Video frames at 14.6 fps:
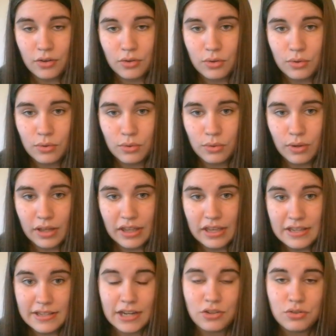who
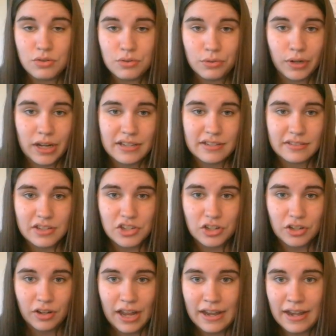is a true
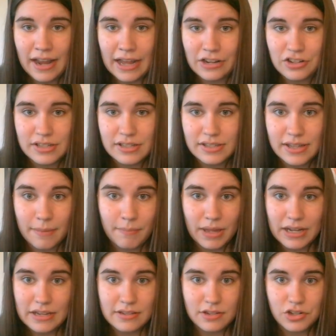cross-stitcher and not just
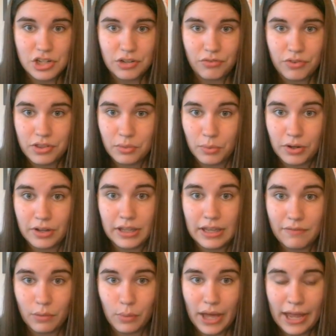somebody searching for the word
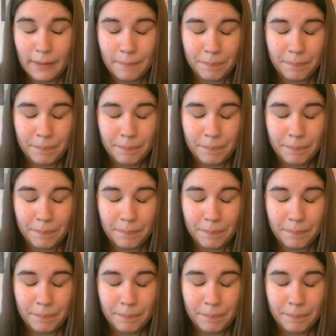giveaway.